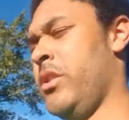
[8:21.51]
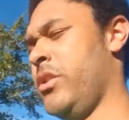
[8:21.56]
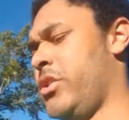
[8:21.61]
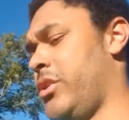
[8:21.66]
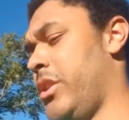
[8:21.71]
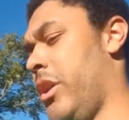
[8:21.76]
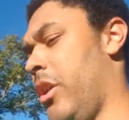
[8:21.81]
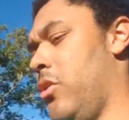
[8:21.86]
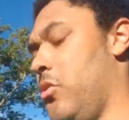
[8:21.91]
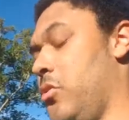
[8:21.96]

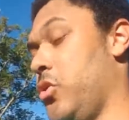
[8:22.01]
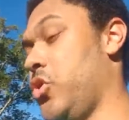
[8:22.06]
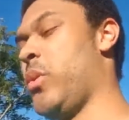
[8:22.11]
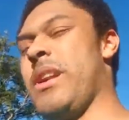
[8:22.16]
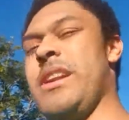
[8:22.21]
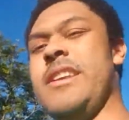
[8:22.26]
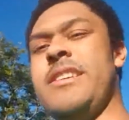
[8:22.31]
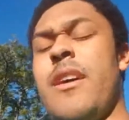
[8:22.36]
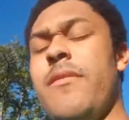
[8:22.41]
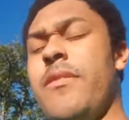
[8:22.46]
so
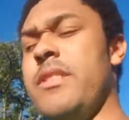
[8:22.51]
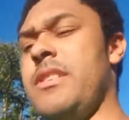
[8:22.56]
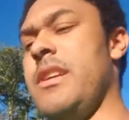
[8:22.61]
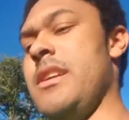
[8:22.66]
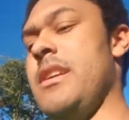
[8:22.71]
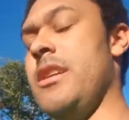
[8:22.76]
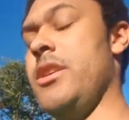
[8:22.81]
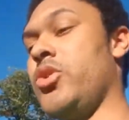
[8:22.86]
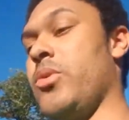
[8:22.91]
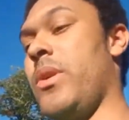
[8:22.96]

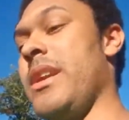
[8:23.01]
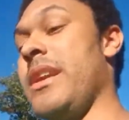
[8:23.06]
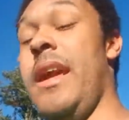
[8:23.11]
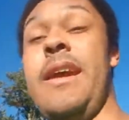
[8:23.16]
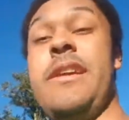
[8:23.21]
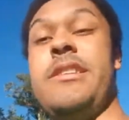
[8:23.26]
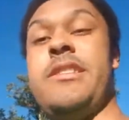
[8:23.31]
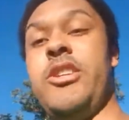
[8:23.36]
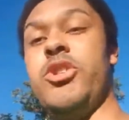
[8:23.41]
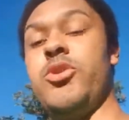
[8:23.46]
2017,
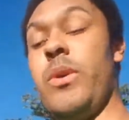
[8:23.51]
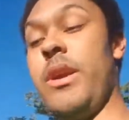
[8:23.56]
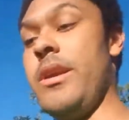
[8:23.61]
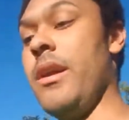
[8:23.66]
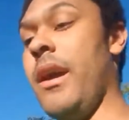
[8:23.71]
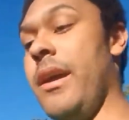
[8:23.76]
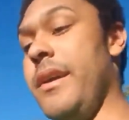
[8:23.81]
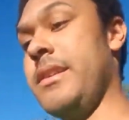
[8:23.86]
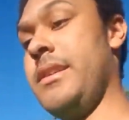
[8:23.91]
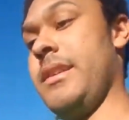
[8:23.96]
2018,
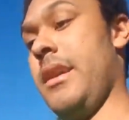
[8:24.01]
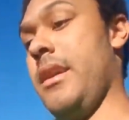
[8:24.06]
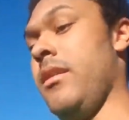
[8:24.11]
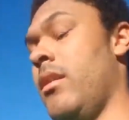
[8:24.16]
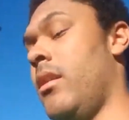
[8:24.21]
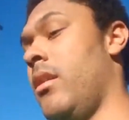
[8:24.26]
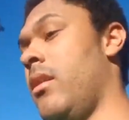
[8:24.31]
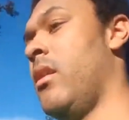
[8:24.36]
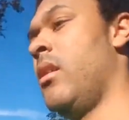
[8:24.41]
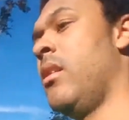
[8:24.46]
2019,